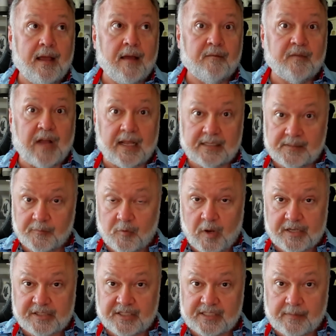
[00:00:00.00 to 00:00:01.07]
Gotten some
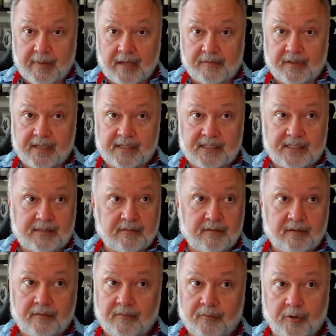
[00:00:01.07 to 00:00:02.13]
questions about this
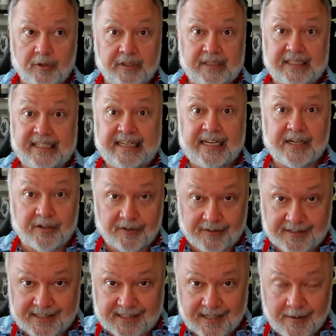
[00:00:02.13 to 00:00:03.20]
for
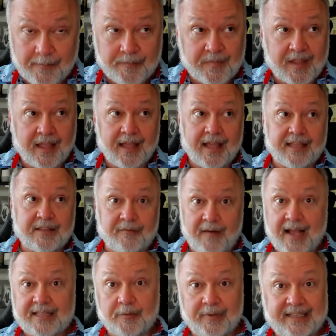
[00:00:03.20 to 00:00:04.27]
years. The
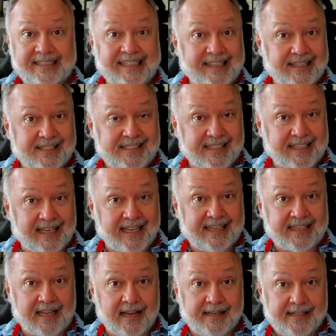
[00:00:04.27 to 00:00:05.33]
fact that we did this in the late
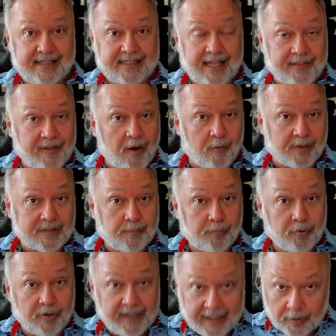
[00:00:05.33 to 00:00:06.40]
90s, I thought was
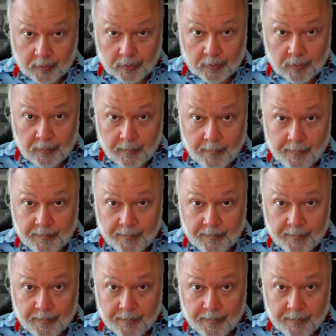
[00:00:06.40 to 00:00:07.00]
pretty cool.